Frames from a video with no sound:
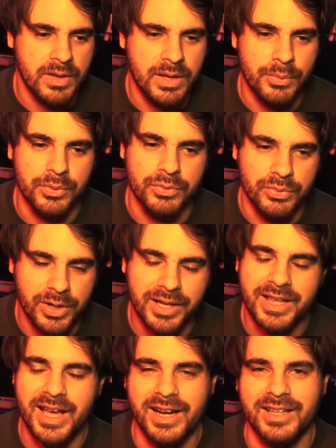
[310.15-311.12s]
It was
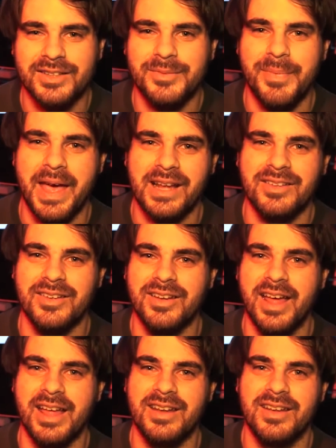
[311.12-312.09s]
really unexpected,
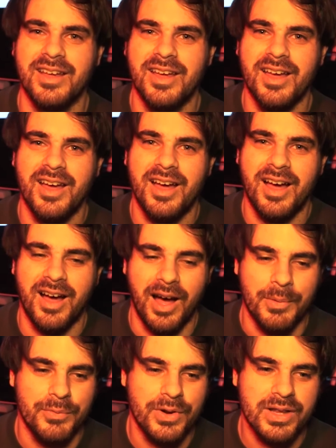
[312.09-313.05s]
and
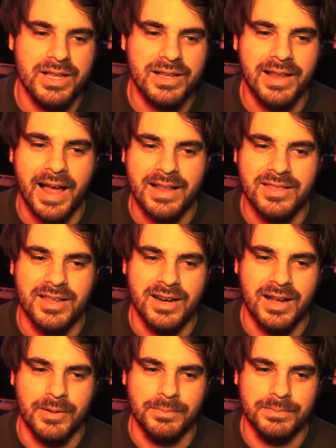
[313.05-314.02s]
I'm really glad
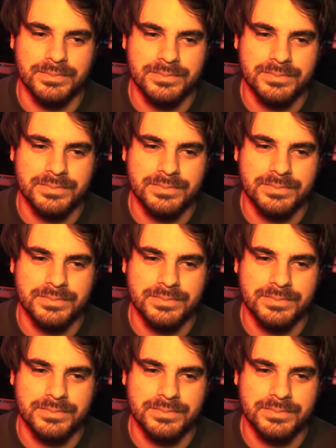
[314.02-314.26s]
that